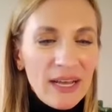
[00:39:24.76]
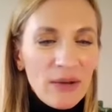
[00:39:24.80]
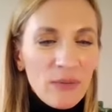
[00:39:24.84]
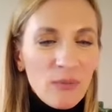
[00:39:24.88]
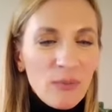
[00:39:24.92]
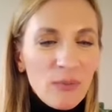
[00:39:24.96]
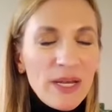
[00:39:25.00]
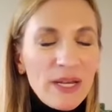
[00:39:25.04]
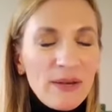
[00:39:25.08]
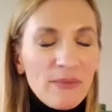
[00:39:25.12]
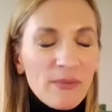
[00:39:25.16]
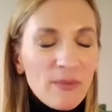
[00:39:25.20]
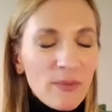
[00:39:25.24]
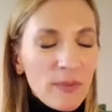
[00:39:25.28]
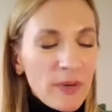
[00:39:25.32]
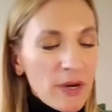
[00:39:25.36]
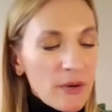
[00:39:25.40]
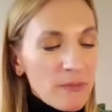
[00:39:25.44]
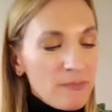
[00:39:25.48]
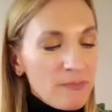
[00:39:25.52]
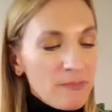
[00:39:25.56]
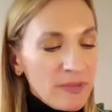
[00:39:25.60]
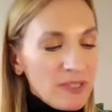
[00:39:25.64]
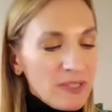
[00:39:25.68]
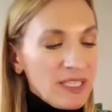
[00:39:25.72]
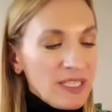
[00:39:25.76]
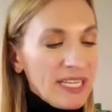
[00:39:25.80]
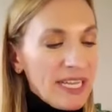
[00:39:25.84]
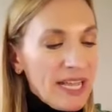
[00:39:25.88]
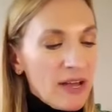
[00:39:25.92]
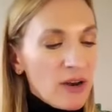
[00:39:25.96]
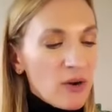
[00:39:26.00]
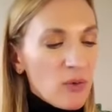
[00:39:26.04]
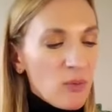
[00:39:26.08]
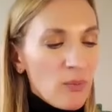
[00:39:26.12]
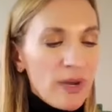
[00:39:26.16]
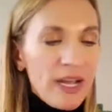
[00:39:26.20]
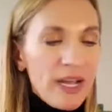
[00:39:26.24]
We, we are building
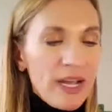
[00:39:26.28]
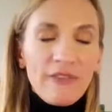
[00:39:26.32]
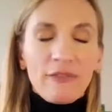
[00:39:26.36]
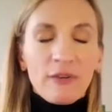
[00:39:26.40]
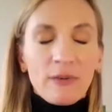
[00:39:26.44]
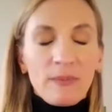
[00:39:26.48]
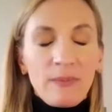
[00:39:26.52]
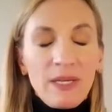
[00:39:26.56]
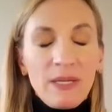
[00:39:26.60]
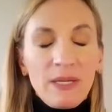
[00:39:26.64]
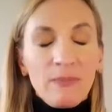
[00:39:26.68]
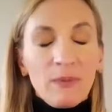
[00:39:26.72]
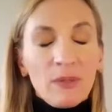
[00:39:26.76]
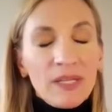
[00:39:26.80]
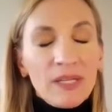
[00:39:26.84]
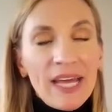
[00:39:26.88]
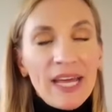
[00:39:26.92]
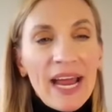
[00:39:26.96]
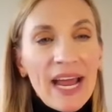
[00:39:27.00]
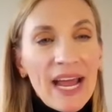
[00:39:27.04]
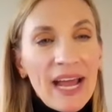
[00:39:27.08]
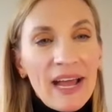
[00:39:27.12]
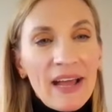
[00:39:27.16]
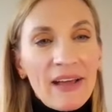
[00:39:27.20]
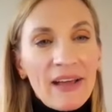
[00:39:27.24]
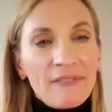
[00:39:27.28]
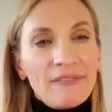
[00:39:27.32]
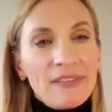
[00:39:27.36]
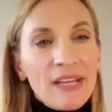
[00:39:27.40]
out a way for people to have